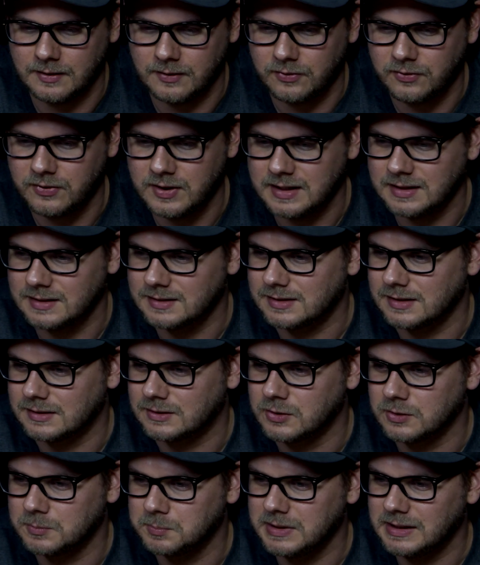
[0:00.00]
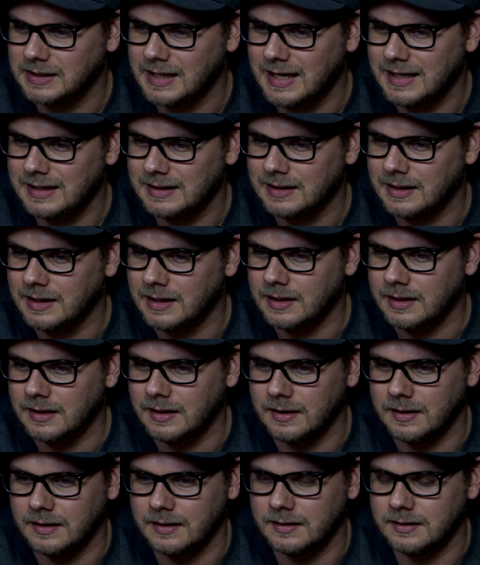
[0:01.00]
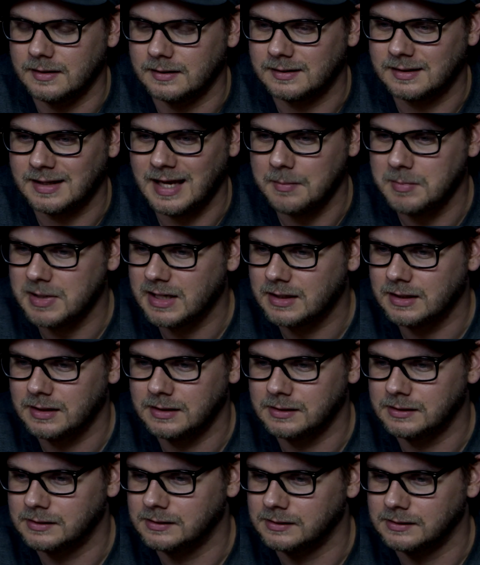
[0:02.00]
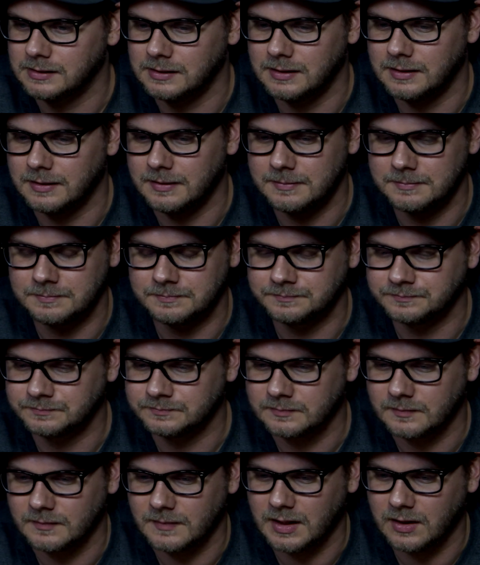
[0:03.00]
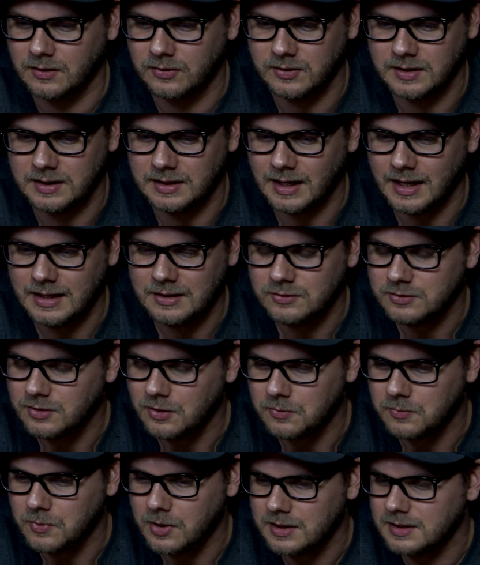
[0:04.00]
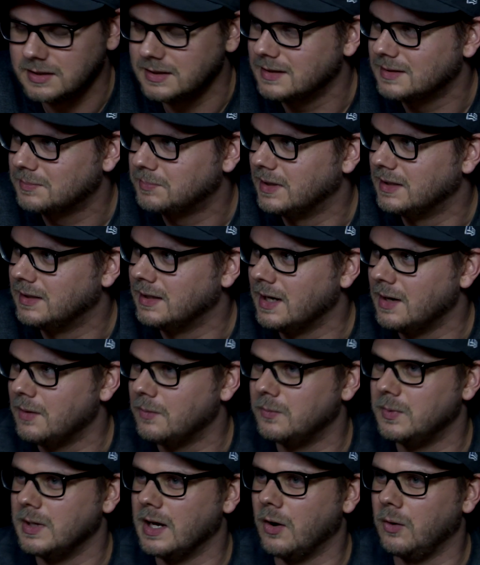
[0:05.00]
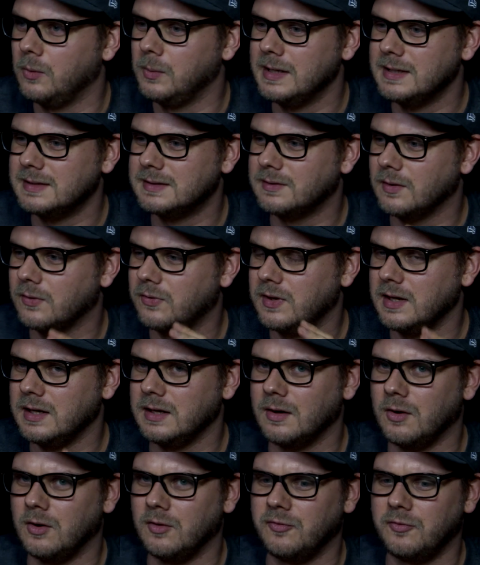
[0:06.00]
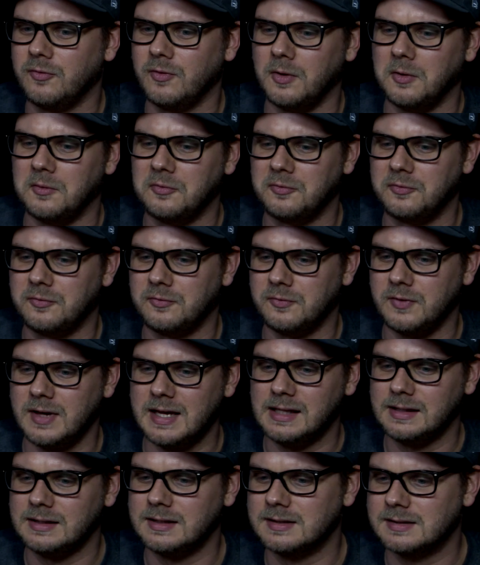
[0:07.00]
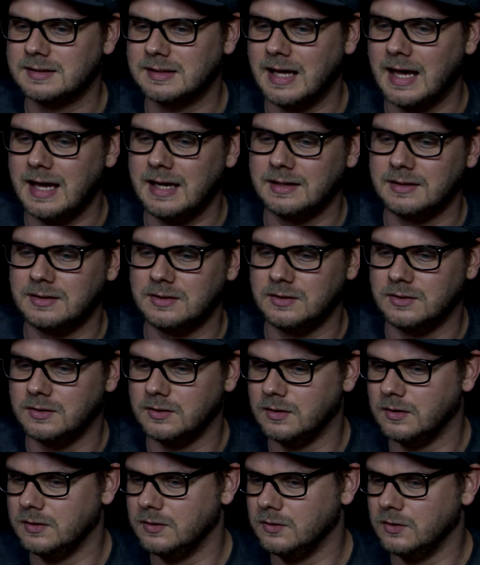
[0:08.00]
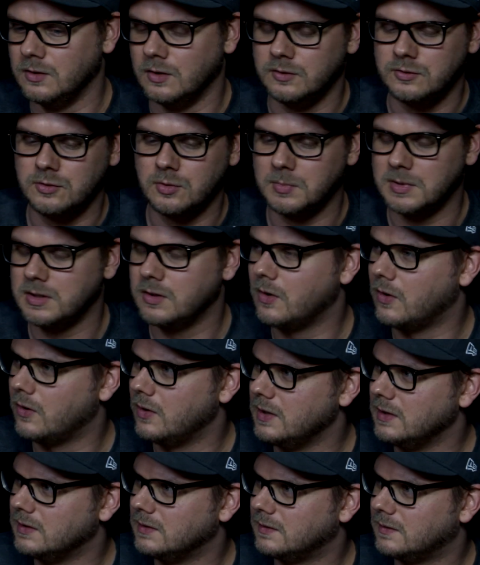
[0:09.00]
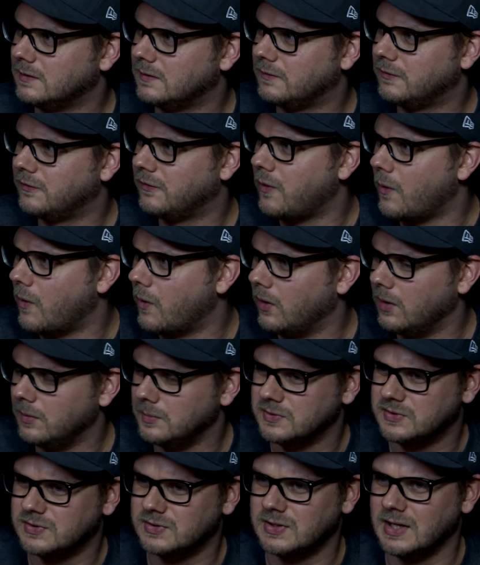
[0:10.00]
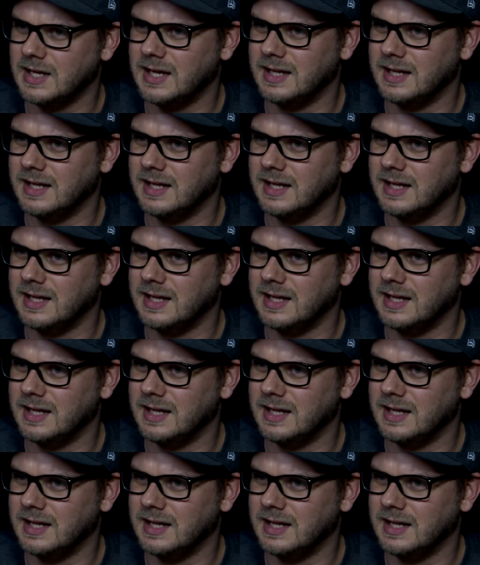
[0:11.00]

things. It could be like a chemical thing. I don't know what it is, but we always think of aliens like humanoid forms,